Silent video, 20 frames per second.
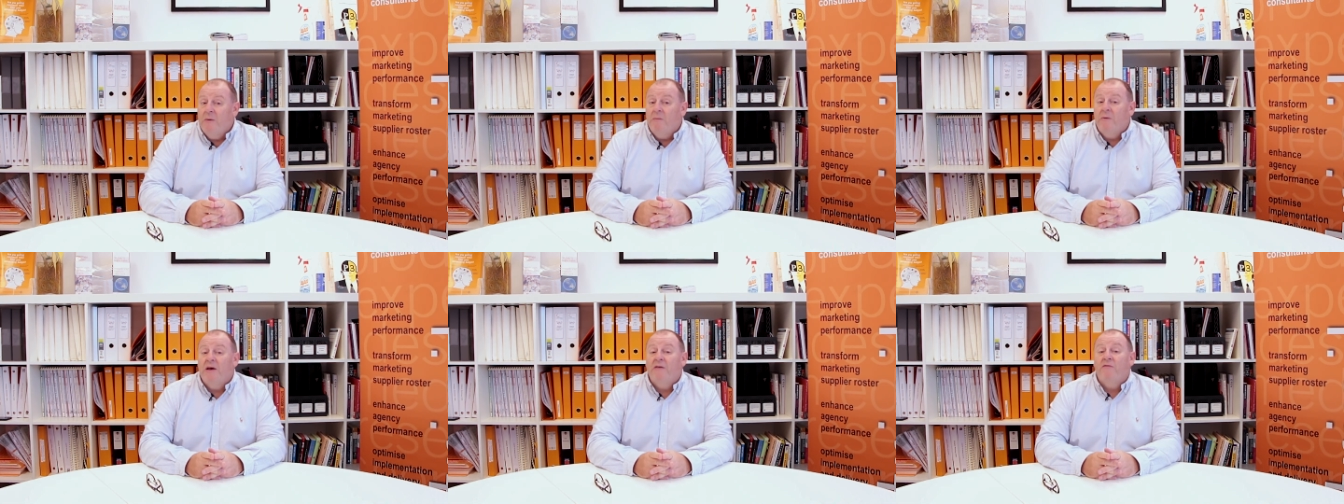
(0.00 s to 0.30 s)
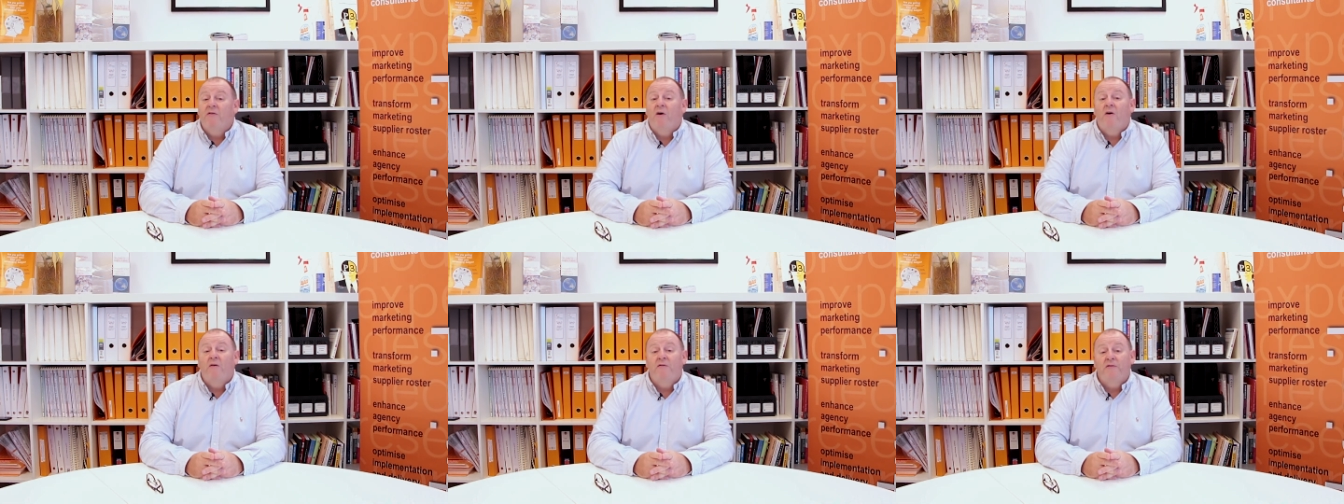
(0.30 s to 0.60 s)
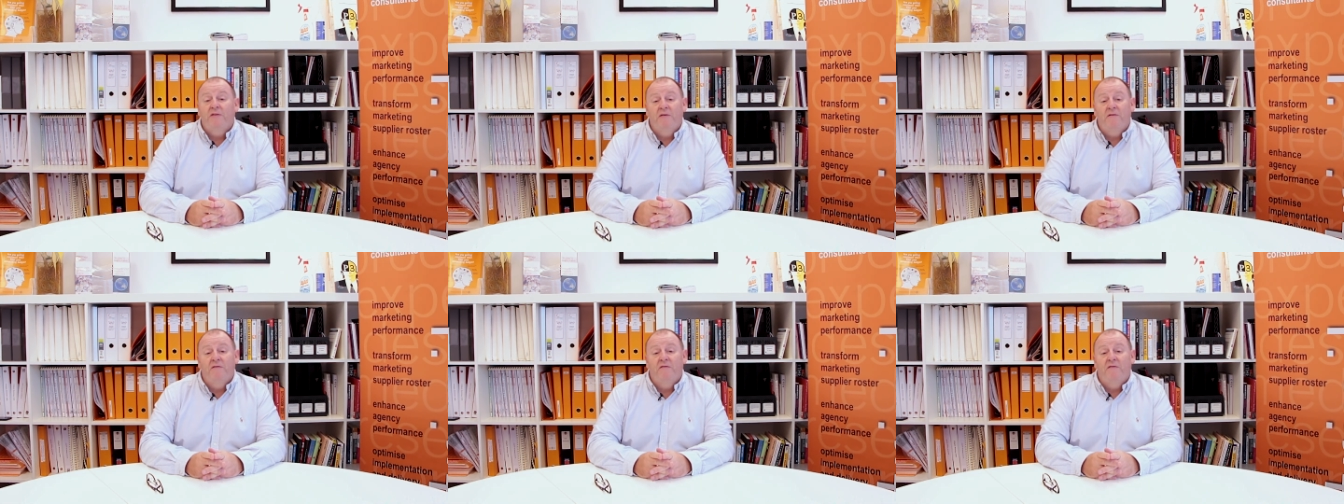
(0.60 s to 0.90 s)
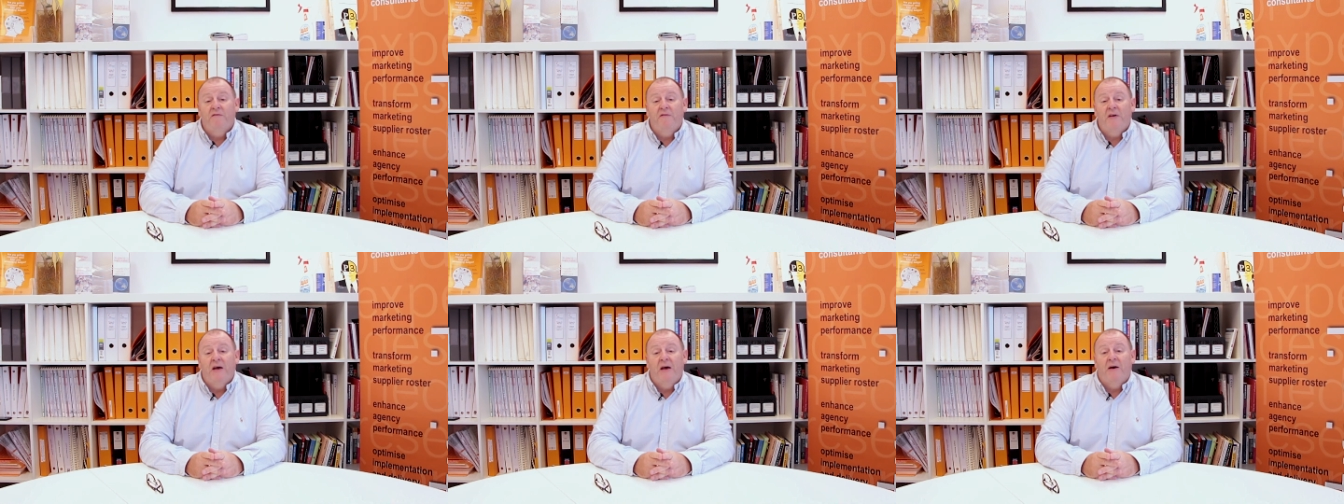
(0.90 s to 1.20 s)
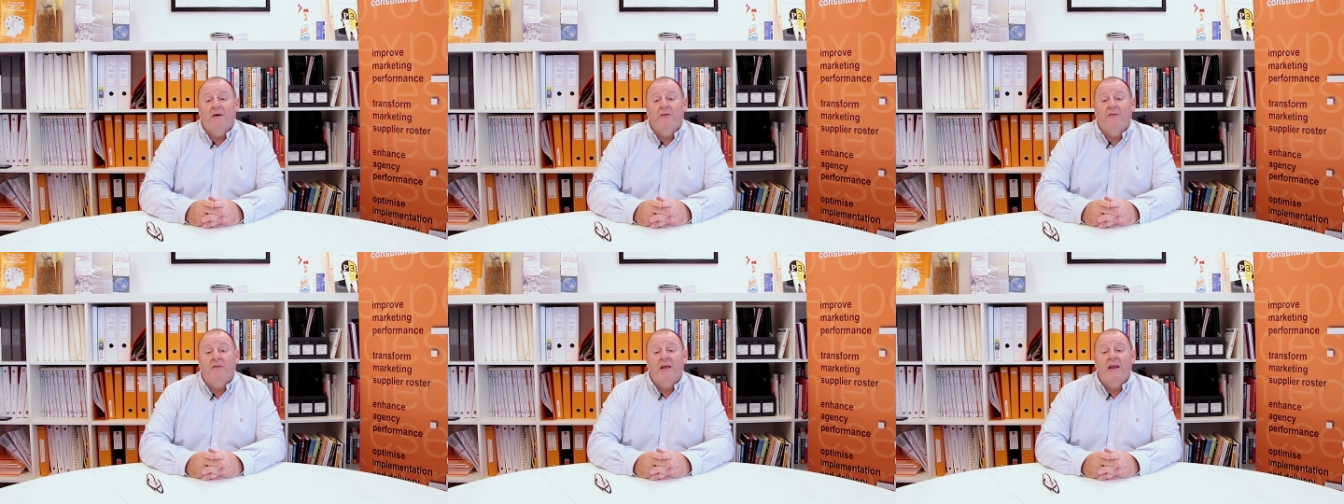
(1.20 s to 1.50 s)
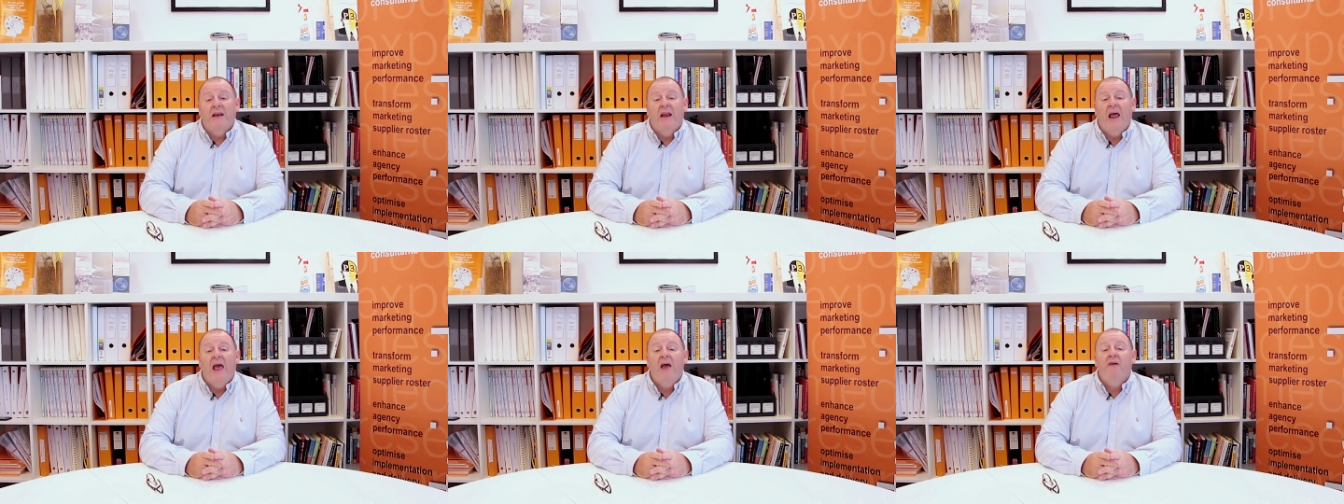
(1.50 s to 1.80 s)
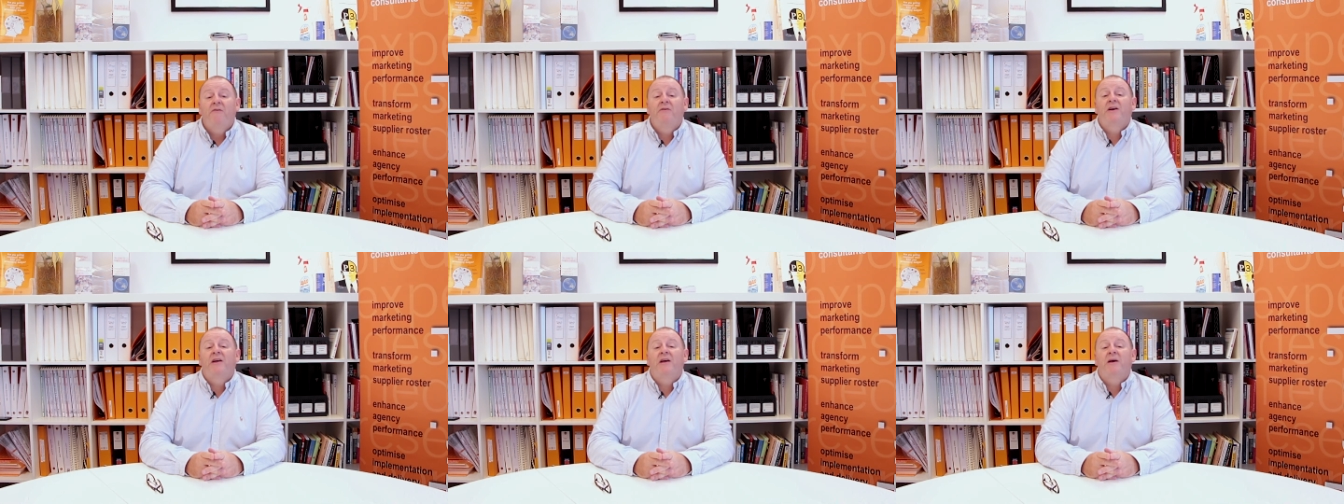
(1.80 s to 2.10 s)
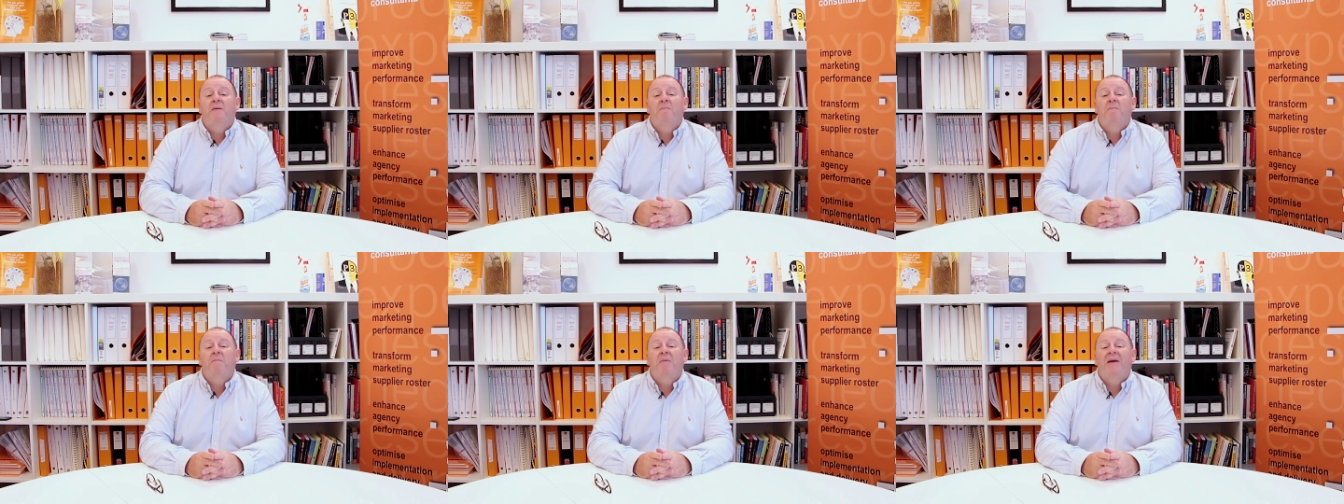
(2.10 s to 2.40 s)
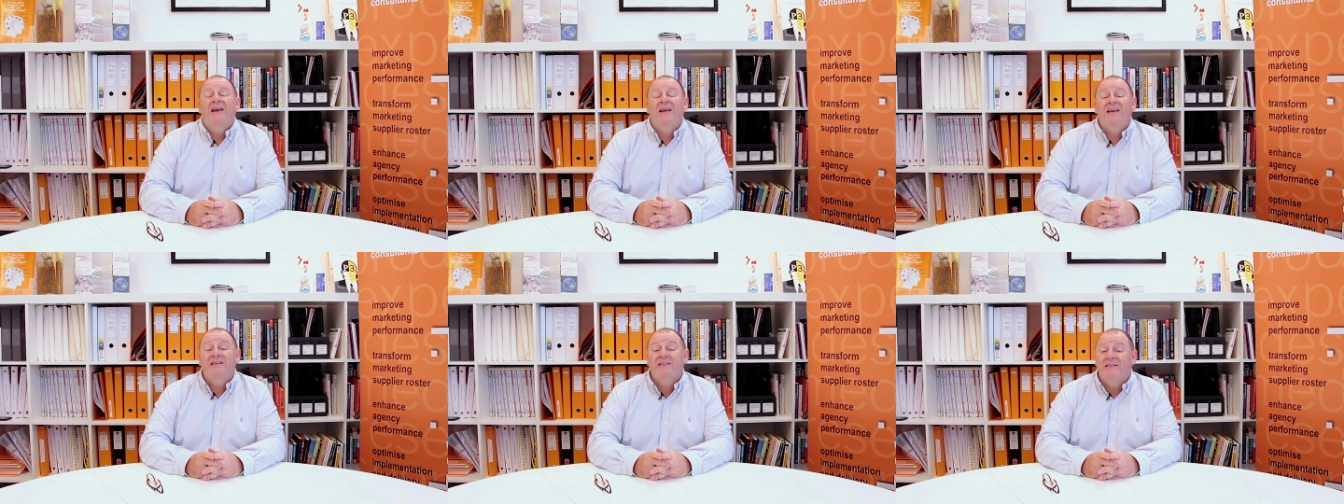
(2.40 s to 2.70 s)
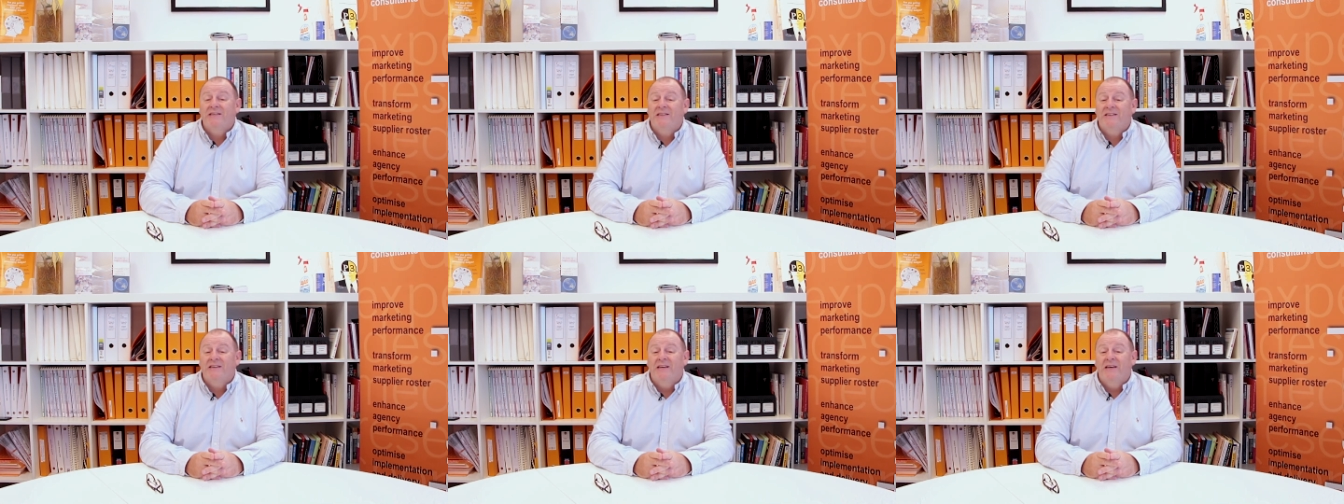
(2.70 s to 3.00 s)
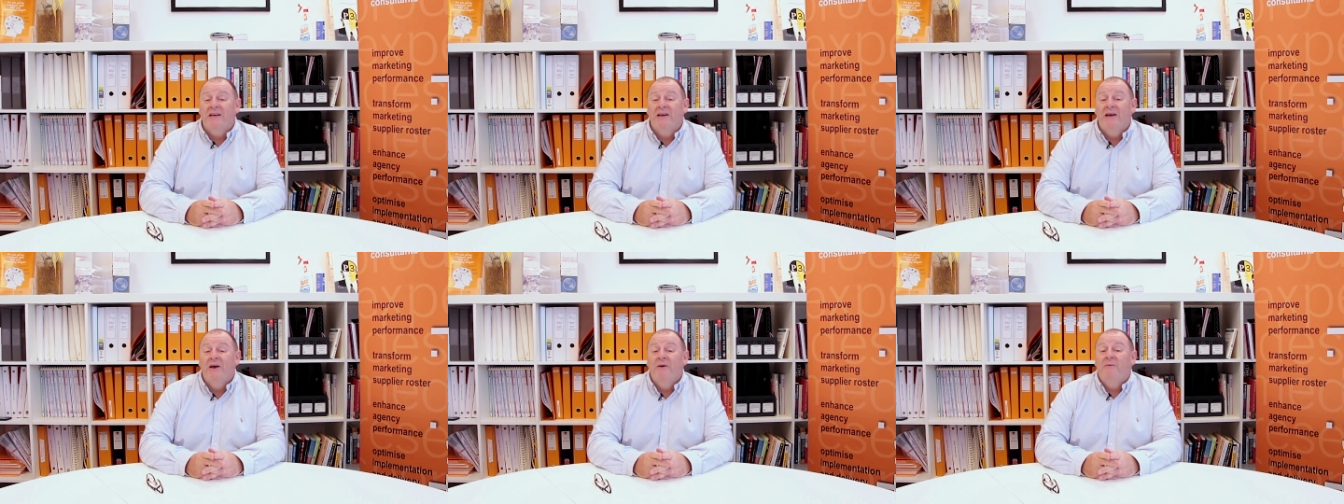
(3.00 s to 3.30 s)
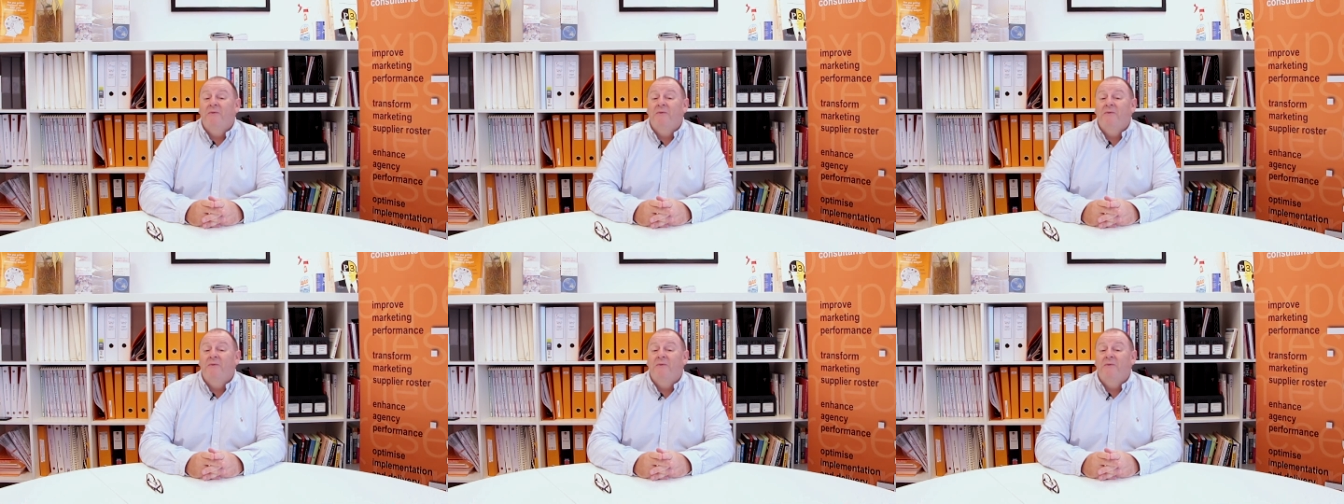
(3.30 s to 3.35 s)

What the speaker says: we have often found the inherent complexity